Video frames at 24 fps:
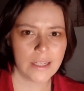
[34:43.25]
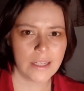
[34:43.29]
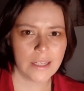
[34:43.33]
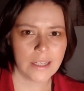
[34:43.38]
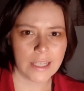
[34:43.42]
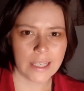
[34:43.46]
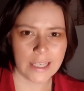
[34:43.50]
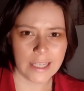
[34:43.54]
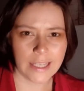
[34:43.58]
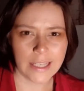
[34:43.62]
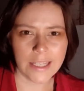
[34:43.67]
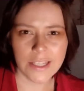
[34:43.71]

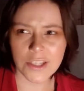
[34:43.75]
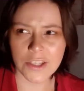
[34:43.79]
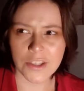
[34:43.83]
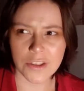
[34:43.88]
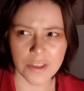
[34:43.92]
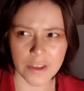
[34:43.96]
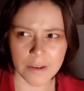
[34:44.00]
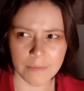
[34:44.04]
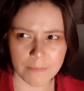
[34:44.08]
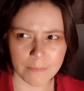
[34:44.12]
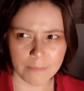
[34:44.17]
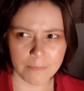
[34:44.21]
He's
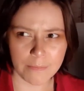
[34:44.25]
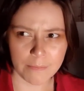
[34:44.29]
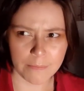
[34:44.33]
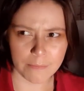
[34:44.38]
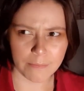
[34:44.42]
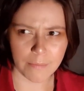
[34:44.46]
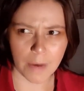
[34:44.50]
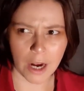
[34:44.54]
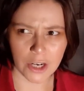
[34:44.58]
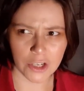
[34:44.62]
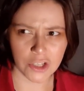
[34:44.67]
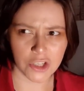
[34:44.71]
the
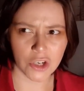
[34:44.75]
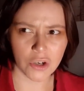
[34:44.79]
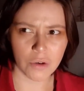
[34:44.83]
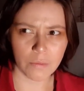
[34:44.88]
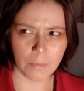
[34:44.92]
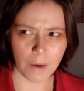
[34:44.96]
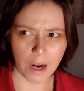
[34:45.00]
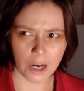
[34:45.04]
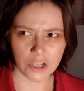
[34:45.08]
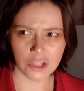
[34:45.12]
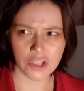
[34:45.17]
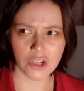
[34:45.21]
macho,
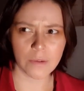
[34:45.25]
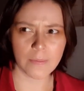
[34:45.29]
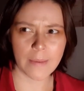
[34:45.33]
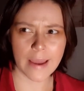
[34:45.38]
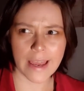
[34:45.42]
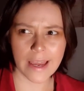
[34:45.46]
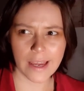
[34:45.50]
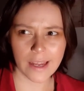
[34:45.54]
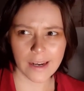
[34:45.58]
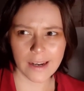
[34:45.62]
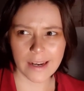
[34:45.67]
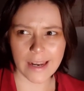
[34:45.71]
macho
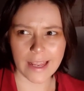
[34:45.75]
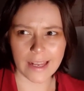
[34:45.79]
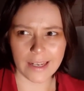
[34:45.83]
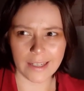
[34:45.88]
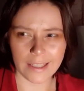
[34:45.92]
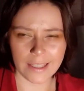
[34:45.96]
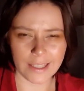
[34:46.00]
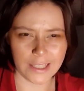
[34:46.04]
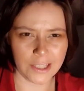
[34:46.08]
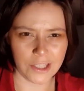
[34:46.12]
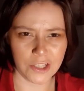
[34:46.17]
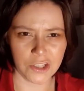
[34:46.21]
man, and
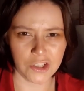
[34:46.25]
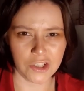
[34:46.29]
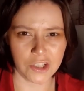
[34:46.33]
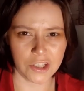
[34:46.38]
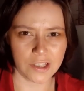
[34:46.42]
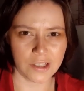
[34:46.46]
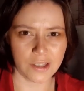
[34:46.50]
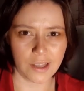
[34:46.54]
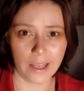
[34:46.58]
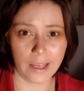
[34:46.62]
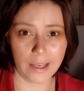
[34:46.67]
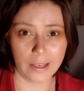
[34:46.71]
he's just
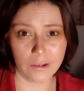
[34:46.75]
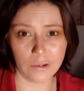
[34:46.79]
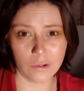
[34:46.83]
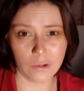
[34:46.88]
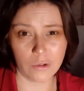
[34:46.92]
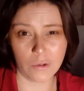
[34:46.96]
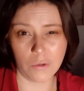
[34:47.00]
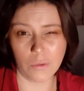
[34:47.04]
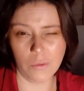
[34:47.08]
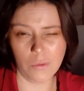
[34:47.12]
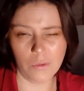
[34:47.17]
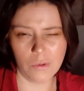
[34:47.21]
like,
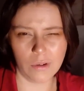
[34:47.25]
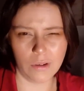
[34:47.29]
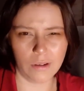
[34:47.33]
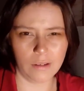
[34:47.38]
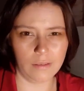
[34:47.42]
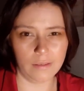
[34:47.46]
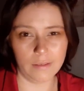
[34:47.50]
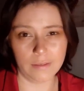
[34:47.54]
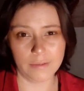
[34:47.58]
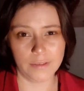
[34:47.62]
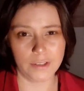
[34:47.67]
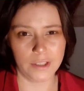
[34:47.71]

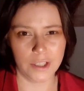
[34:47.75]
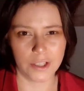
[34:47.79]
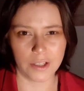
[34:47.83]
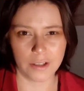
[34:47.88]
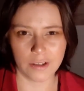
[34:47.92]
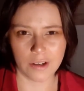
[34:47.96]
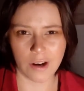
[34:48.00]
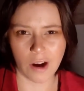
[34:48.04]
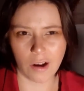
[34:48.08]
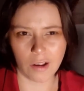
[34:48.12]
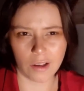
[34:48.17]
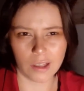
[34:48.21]
cool, you're
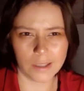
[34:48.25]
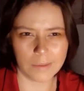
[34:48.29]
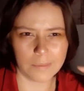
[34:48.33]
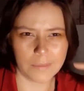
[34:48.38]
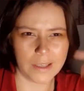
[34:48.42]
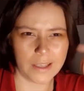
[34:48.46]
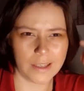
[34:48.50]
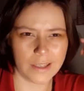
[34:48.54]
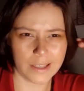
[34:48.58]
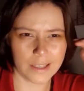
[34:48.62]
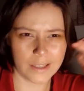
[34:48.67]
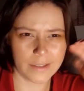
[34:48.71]
calling me
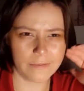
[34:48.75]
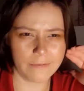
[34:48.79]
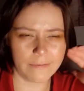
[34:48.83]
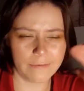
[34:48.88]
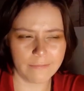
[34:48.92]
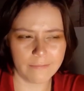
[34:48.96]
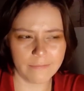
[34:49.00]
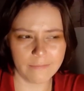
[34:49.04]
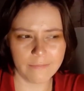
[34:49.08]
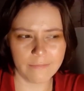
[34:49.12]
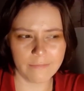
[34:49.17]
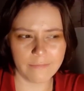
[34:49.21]
this
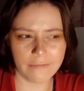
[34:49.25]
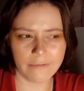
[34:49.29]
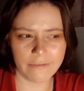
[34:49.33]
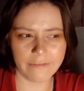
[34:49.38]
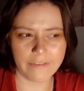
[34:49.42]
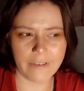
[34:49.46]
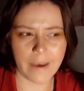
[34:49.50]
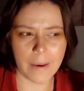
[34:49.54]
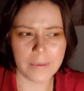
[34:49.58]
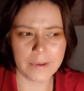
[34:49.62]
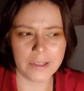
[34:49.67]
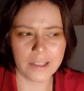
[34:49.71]

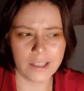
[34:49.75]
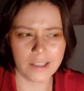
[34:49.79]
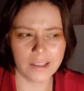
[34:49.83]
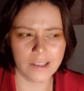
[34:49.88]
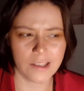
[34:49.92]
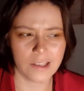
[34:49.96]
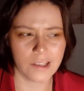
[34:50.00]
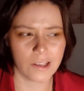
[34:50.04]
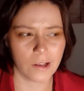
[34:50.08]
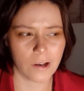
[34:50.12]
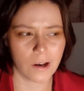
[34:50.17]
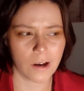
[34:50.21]
feminine
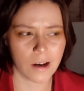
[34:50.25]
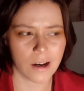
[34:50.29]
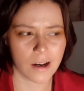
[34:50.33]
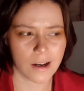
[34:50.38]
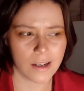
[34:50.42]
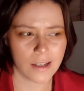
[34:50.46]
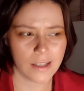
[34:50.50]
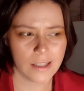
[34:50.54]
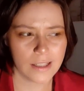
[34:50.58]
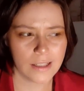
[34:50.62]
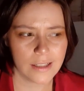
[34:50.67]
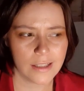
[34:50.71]
slur.
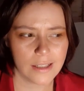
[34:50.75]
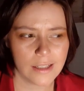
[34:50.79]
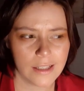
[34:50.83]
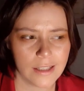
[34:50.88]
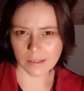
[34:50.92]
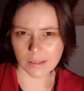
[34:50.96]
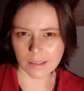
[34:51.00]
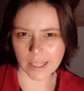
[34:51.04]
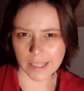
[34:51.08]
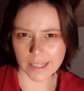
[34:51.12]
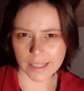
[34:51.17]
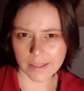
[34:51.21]

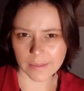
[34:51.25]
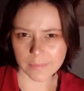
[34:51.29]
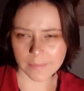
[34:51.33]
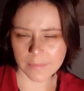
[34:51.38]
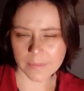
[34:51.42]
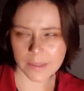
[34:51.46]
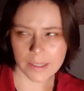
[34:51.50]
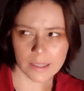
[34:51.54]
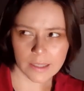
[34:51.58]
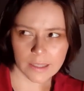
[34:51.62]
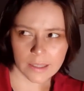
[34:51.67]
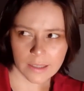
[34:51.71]
Like,
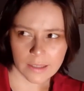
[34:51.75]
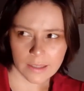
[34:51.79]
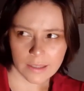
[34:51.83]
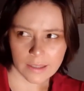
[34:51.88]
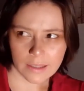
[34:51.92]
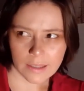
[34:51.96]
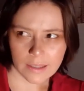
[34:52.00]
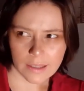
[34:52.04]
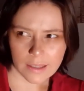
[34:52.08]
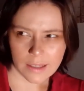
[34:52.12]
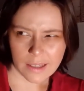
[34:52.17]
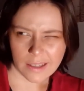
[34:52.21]

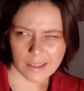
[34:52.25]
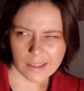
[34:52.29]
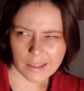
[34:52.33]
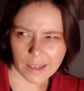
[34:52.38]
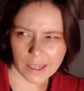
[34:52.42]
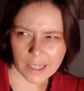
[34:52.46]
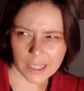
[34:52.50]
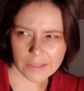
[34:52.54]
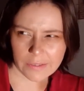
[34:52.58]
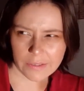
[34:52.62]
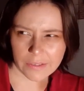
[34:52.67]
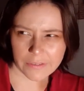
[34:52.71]
not
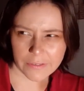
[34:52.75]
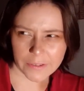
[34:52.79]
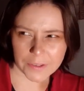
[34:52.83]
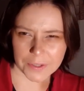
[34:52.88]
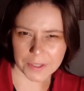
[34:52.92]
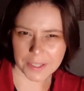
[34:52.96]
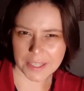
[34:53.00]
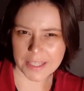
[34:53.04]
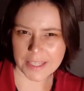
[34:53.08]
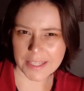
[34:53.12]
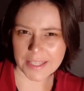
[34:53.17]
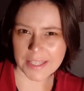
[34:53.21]
even for a
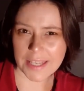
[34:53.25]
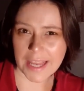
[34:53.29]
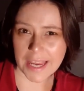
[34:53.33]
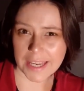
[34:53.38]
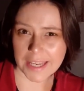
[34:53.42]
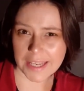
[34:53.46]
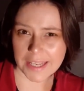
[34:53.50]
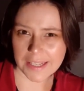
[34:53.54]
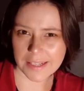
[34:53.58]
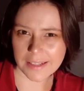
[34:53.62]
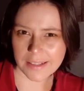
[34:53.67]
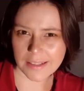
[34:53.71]

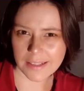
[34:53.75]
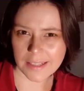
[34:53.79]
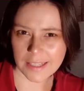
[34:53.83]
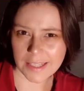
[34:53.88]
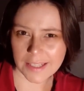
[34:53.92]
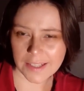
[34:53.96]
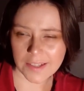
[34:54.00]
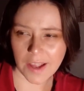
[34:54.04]
second. He's